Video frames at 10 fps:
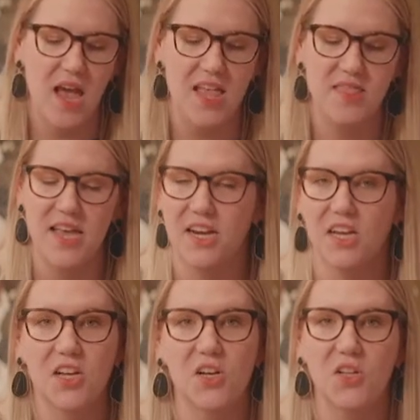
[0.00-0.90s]
and then
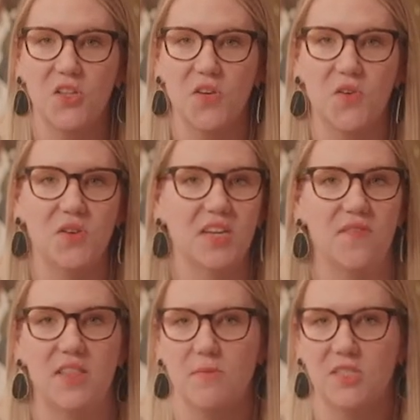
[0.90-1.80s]
conclude
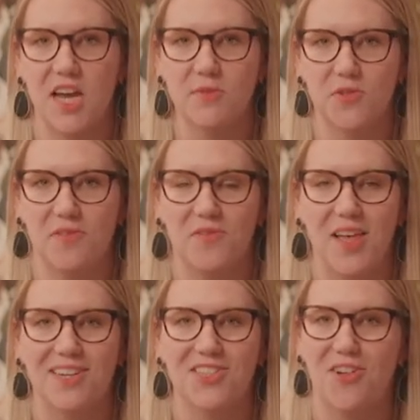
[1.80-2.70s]
giving them time to
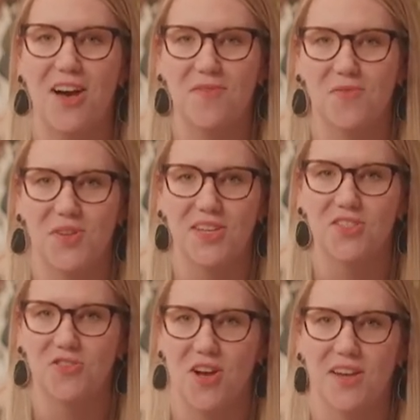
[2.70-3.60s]
reflect, you'll have a really
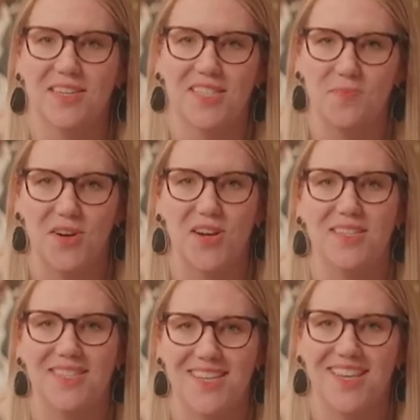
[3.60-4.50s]
strong
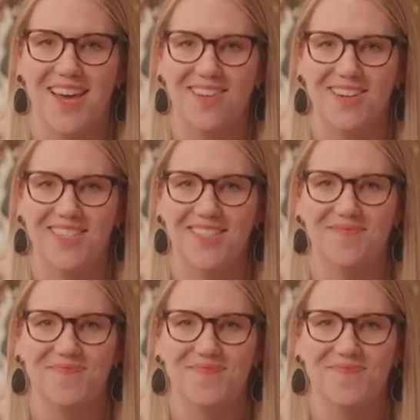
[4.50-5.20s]
experience in the galleries.